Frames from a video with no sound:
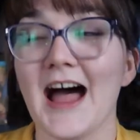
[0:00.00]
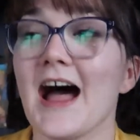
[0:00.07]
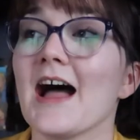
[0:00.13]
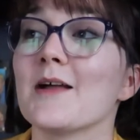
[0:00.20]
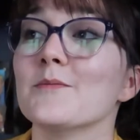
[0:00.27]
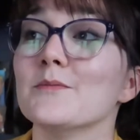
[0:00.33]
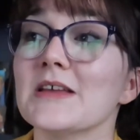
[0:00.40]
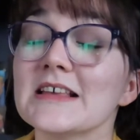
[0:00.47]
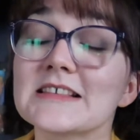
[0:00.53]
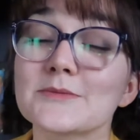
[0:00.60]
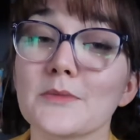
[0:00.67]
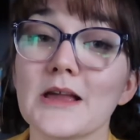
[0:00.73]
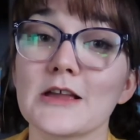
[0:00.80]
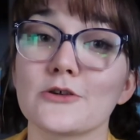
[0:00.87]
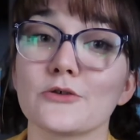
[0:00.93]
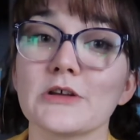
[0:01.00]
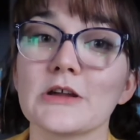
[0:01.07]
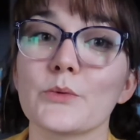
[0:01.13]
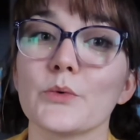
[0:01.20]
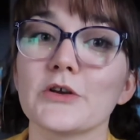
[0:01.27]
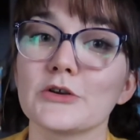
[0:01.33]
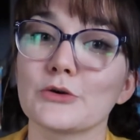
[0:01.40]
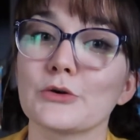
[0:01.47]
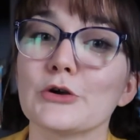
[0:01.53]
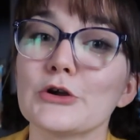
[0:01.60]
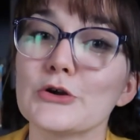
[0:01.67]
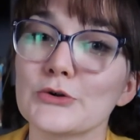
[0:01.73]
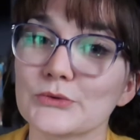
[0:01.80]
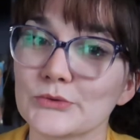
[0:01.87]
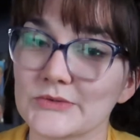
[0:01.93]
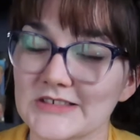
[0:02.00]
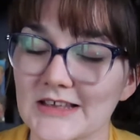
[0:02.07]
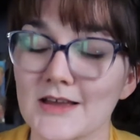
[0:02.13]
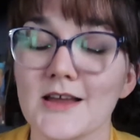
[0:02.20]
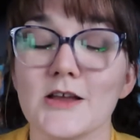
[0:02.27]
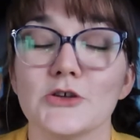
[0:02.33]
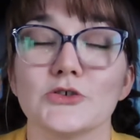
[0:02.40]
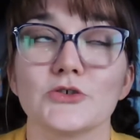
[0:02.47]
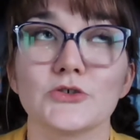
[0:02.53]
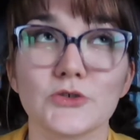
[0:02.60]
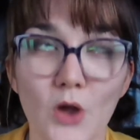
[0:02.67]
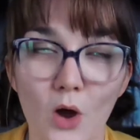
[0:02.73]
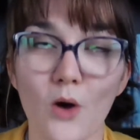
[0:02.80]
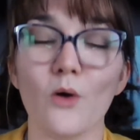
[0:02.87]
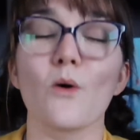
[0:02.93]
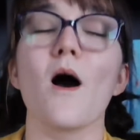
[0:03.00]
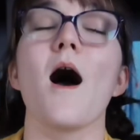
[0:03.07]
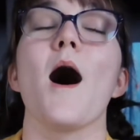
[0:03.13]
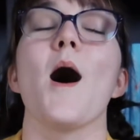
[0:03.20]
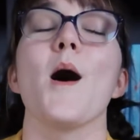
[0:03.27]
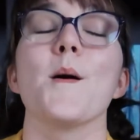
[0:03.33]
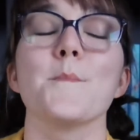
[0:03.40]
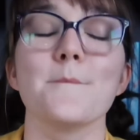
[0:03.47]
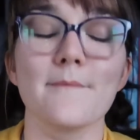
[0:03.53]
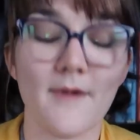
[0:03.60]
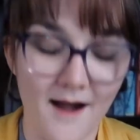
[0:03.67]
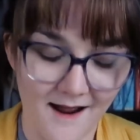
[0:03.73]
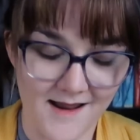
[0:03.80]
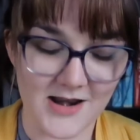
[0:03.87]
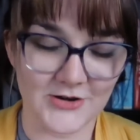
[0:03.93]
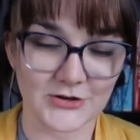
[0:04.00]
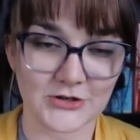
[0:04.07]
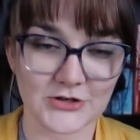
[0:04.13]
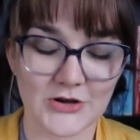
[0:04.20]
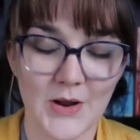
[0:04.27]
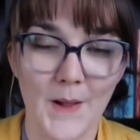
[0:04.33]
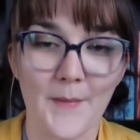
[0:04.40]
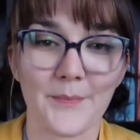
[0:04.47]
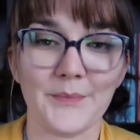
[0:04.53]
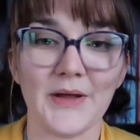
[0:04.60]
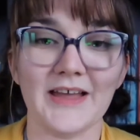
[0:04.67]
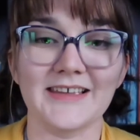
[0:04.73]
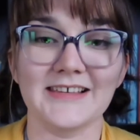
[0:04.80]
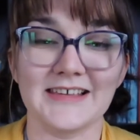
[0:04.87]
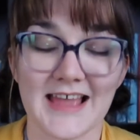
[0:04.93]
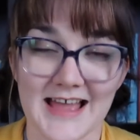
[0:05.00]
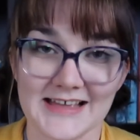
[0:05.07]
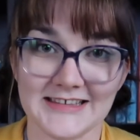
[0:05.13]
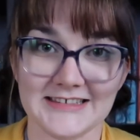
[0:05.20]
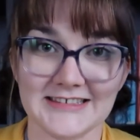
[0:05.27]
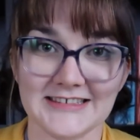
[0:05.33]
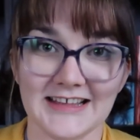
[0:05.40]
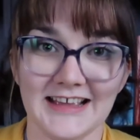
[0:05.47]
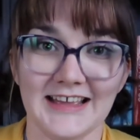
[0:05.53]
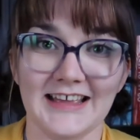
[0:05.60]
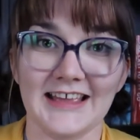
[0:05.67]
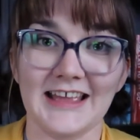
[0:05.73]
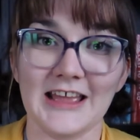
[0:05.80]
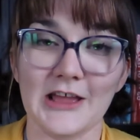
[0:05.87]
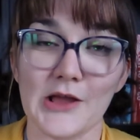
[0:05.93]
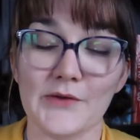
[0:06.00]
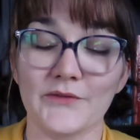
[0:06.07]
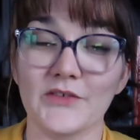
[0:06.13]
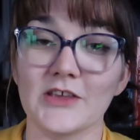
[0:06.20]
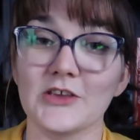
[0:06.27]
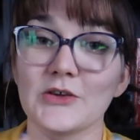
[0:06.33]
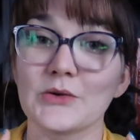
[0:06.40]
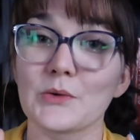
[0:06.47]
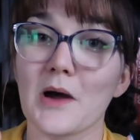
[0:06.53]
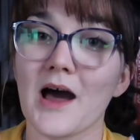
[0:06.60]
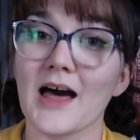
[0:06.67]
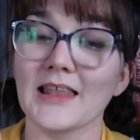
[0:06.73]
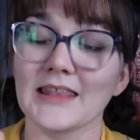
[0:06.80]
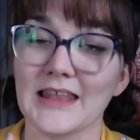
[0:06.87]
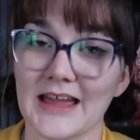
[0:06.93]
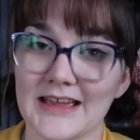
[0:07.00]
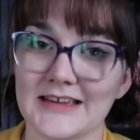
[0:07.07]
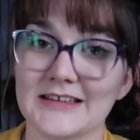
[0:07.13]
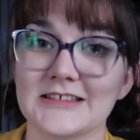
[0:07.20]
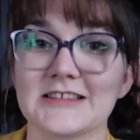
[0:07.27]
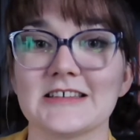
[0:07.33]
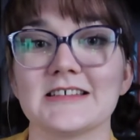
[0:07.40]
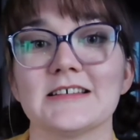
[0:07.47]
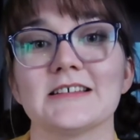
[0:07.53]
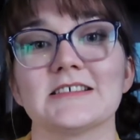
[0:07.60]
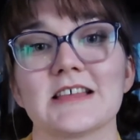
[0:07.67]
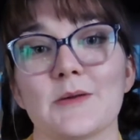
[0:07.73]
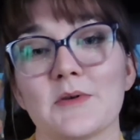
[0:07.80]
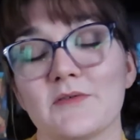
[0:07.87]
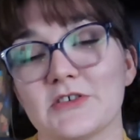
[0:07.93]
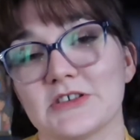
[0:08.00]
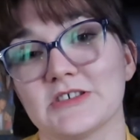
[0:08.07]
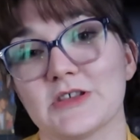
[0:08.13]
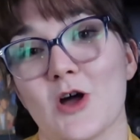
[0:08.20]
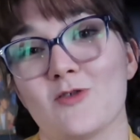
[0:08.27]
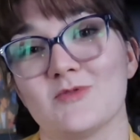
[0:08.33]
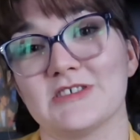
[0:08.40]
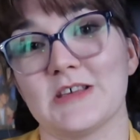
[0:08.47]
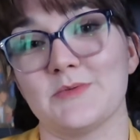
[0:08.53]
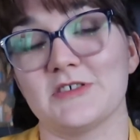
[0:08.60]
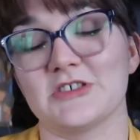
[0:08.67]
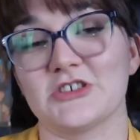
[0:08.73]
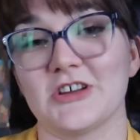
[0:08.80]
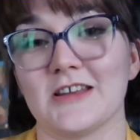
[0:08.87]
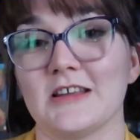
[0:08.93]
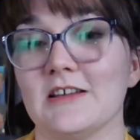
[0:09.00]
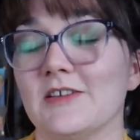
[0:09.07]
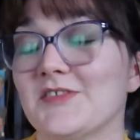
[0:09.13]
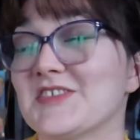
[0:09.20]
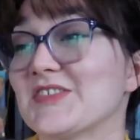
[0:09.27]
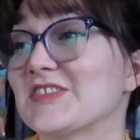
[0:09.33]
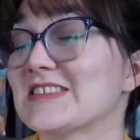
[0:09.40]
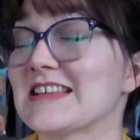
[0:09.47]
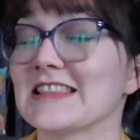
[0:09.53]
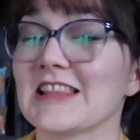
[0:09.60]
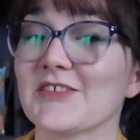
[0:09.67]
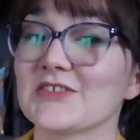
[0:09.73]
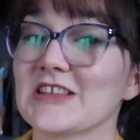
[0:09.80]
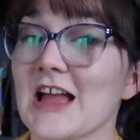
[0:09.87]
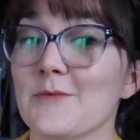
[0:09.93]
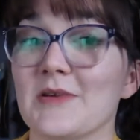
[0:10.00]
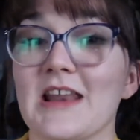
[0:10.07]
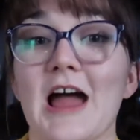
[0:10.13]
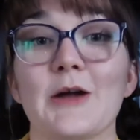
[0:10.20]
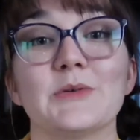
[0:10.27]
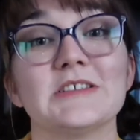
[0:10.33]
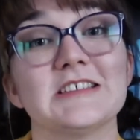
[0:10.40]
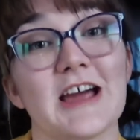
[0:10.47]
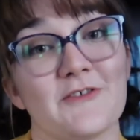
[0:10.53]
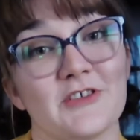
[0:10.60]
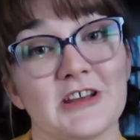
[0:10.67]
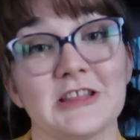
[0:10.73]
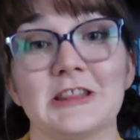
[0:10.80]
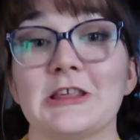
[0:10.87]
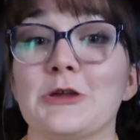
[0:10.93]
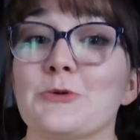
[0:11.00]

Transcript: I miss my Creekwood cruise so much. But yes, if you liked Simon versus the Homo Sapiens Agenda, if you've seen Love, Simon, I would definitely